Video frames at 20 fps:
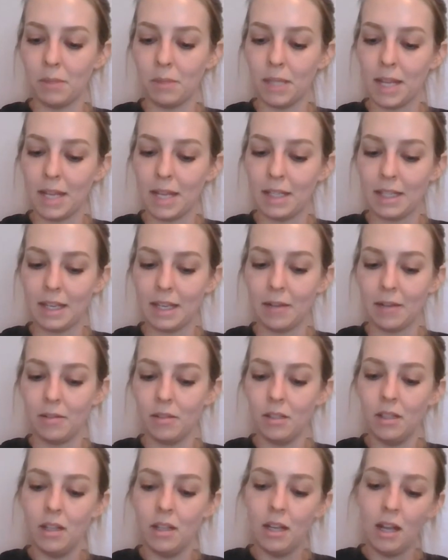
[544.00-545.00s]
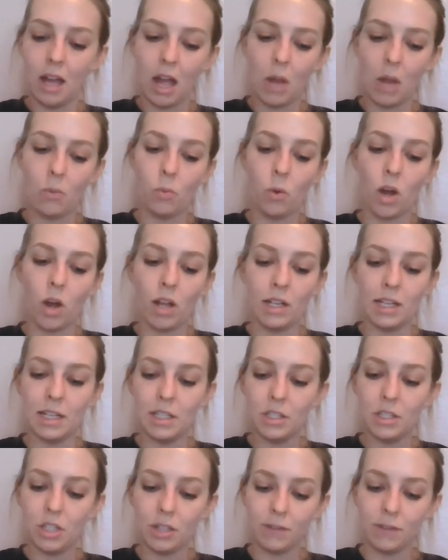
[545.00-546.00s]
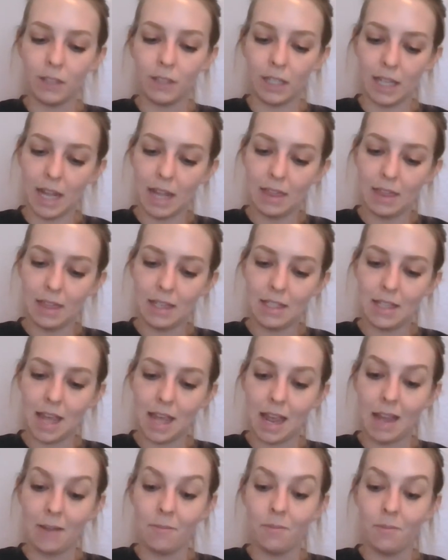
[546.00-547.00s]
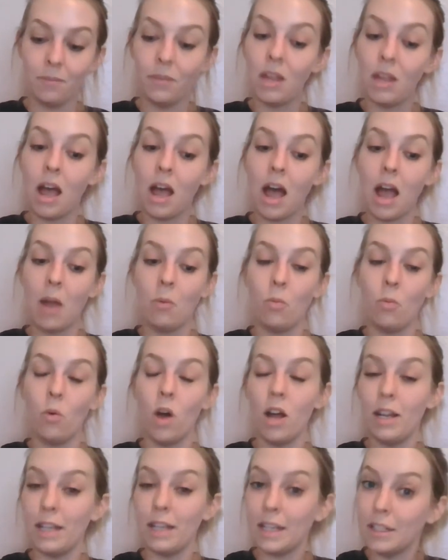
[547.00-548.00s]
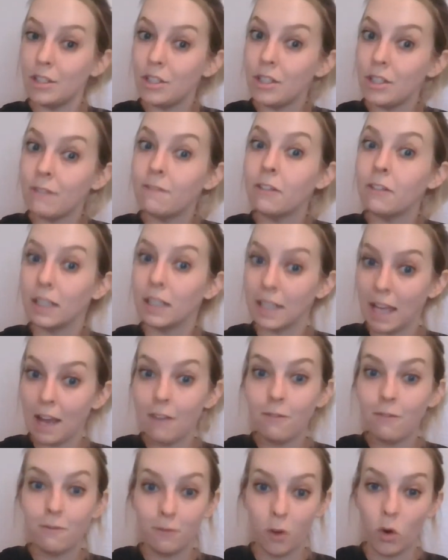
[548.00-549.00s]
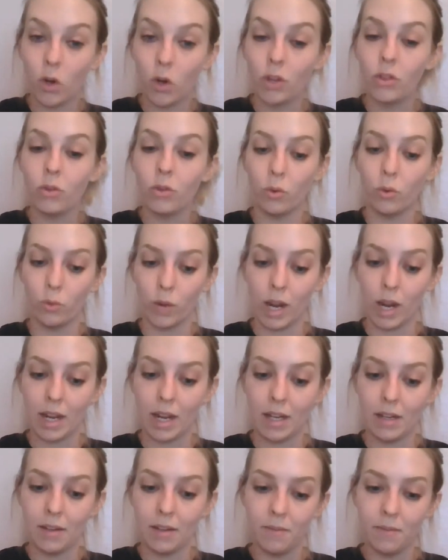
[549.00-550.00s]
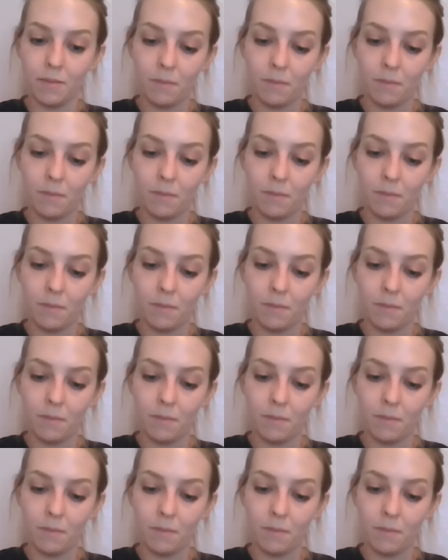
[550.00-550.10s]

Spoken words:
blanket. I wanted to forget the day. I wanted to forget fourth grade.